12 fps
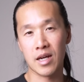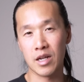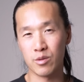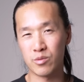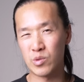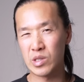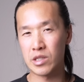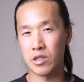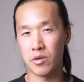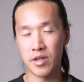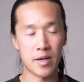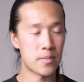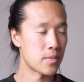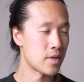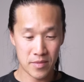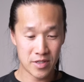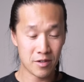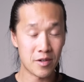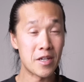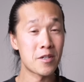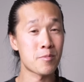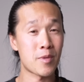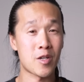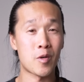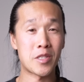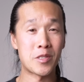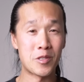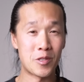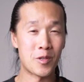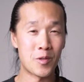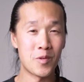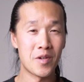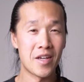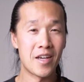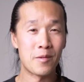I don't really know yet. So here's my question to you.